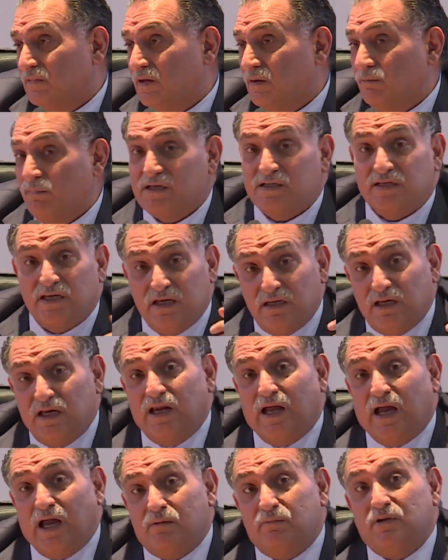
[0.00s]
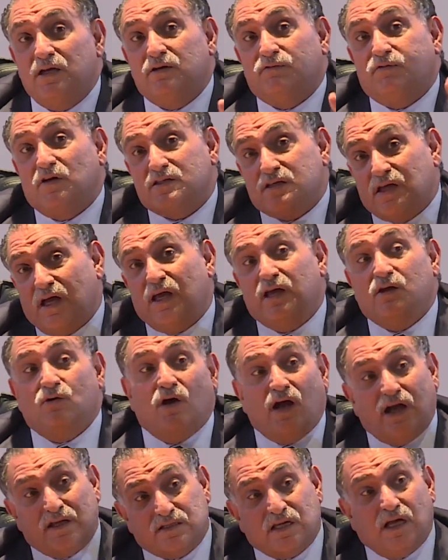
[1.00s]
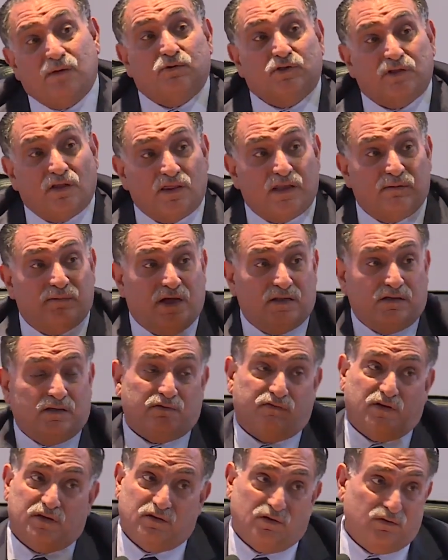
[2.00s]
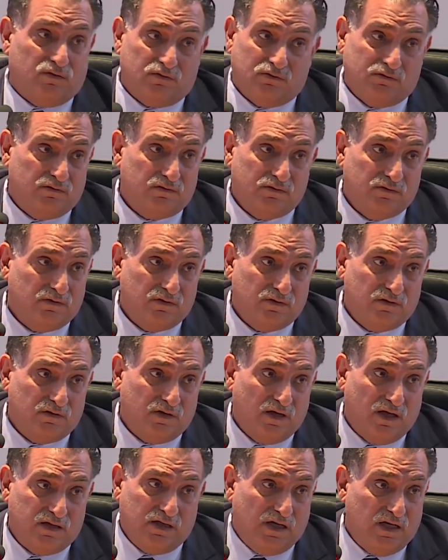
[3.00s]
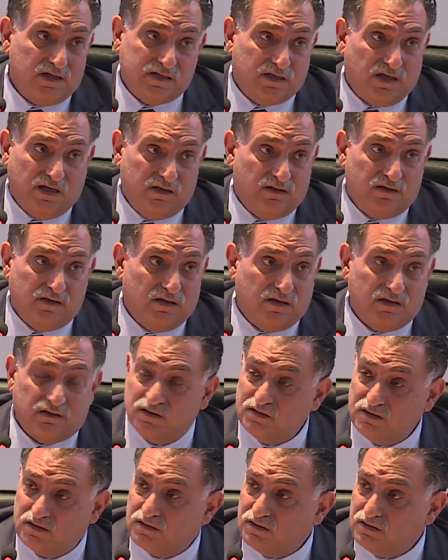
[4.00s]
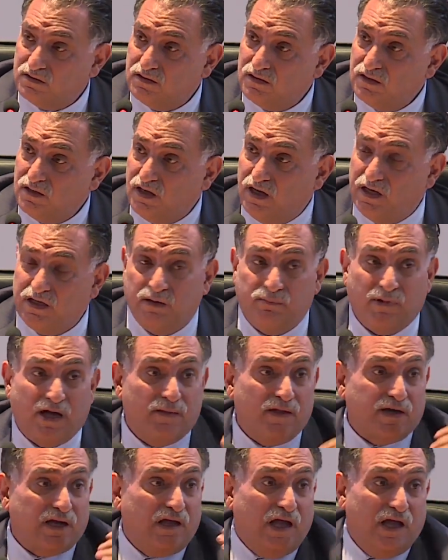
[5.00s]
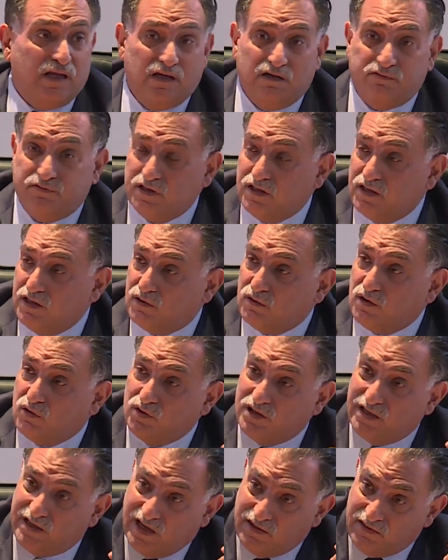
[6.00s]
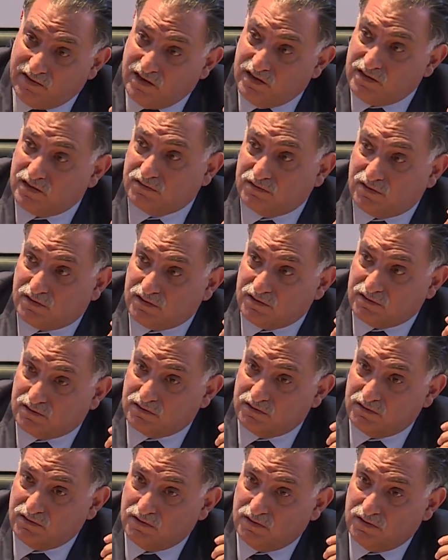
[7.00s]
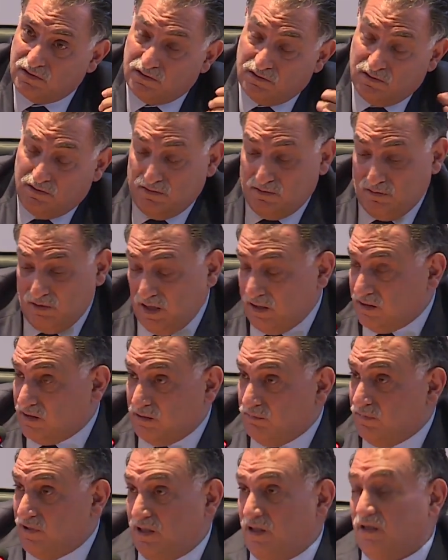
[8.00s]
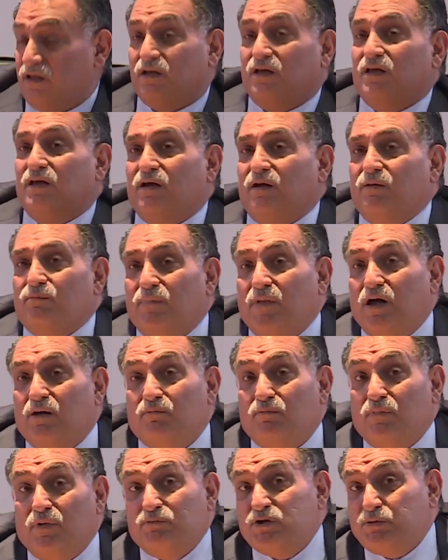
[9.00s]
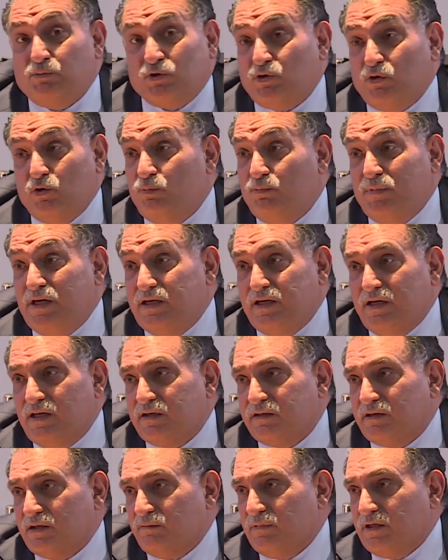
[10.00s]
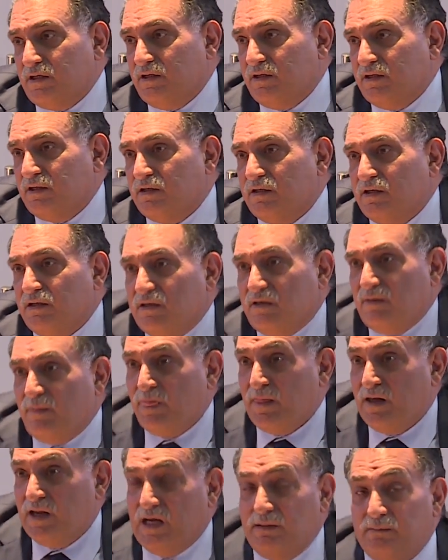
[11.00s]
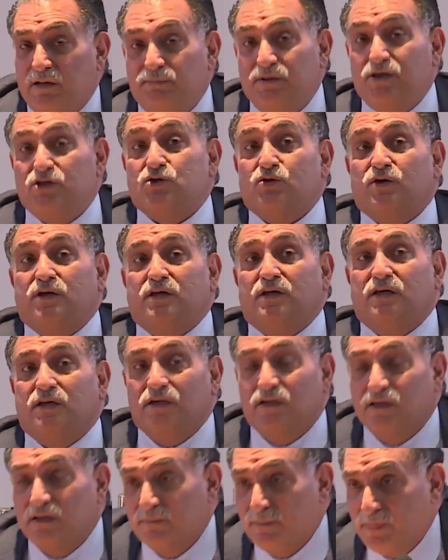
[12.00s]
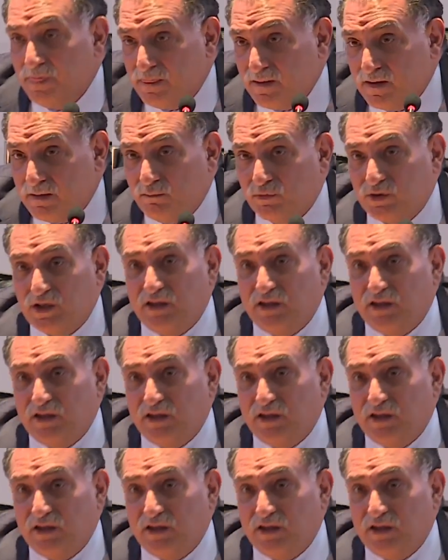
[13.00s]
you have to have a program and strategic plans, and those who have established those factions and political parties should tell us. I can intellectually analyze the matter and say this is the pathway. Other than that, I'm not required to do anything else.